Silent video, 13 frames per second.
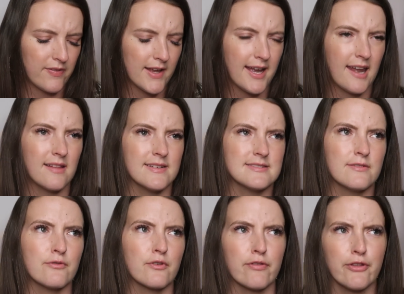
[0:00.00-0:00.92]
I think I had it
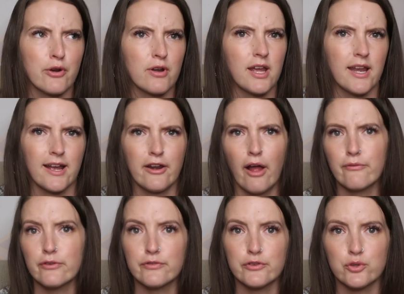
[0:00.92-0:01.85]
listed for $30 and I got an
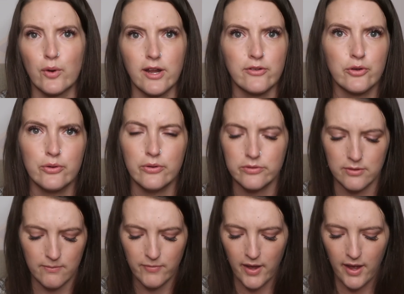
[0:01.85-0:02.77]
offer for $22,
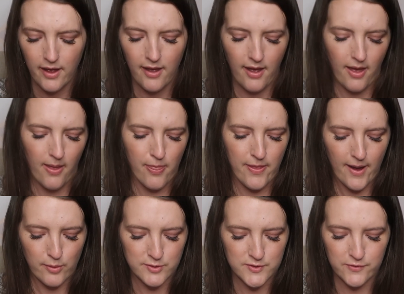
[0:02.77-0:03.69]
so
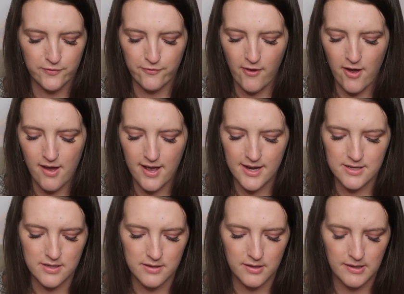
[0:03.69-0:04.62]
that was
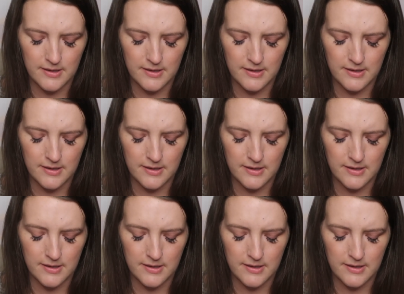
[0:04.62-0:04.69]
fine.